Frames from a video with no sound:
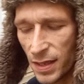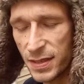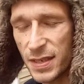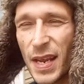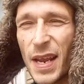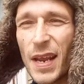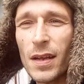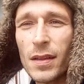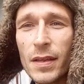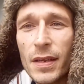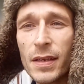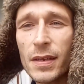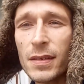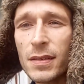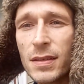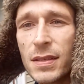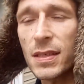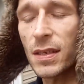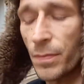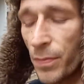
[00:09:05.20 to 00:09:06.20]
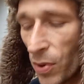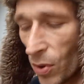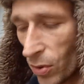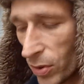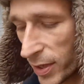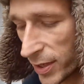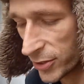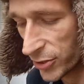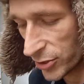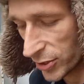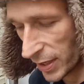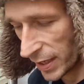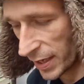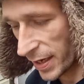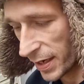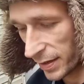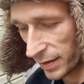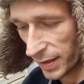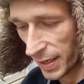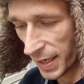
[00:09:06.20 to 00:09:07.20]
Italians and Polish
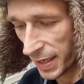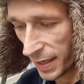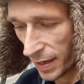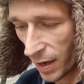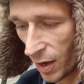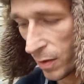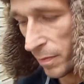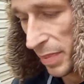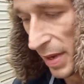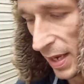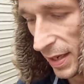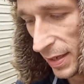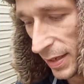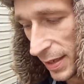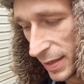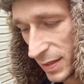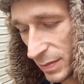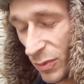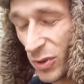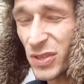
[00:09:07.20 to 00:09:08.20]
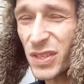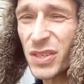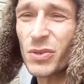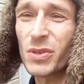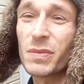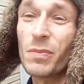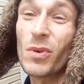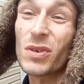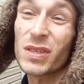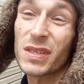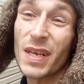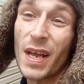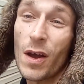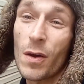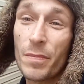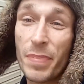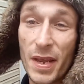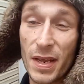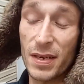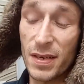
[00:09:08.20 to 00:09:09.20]
and Albanians, it was mostly
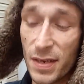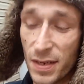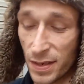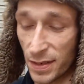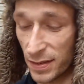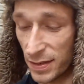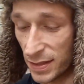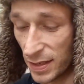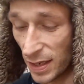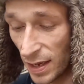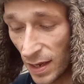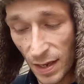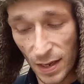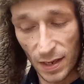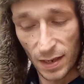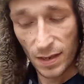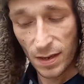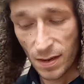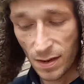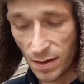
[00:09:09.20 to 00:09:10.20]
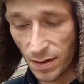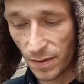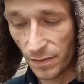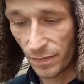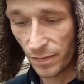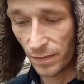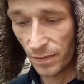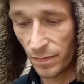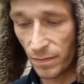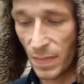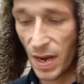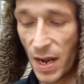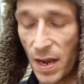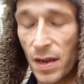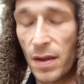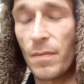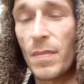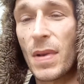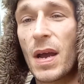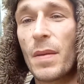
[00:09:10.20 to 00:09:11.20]
Albanians,
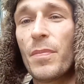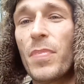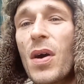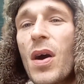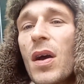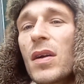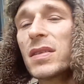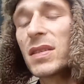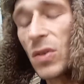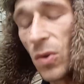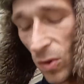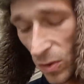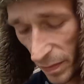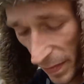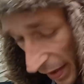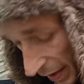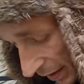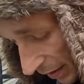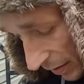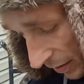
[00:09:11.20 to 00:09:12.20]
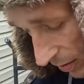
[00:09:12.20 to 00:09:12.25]
my boss told me,